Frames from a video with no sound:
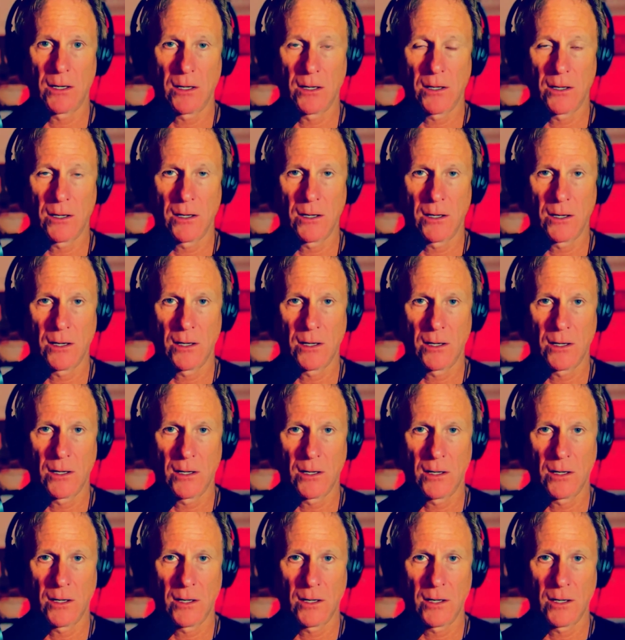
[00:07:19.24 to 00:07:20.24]

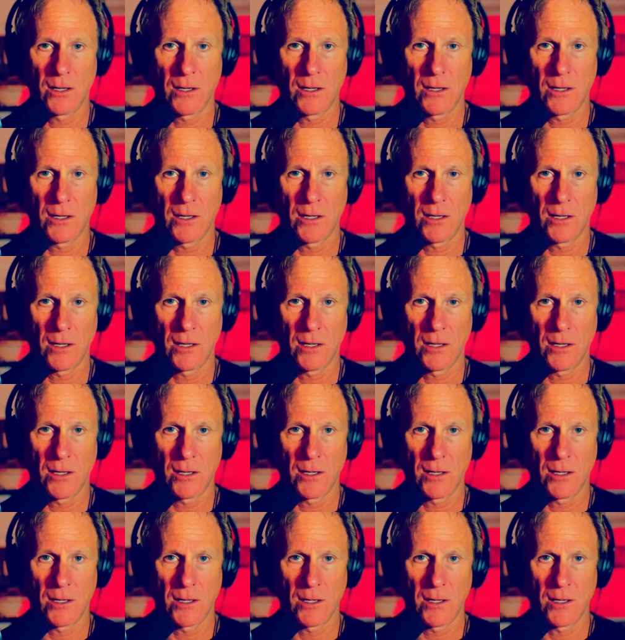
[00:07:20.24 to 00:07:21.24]

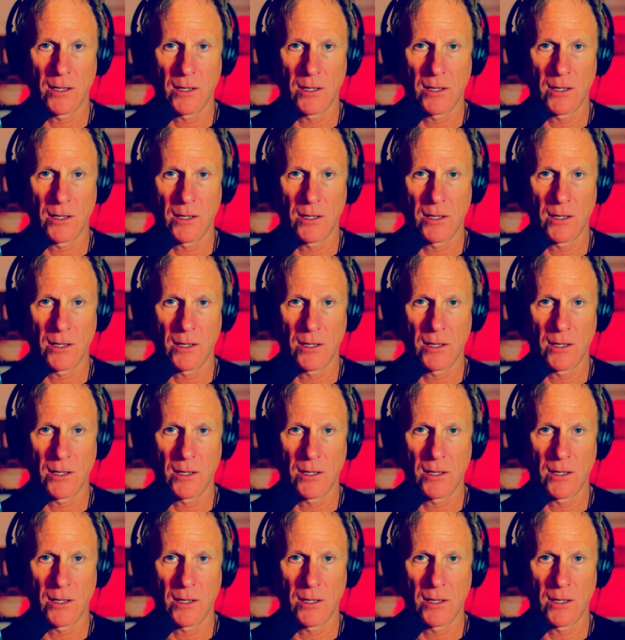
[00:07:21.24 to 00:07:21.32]
(silence)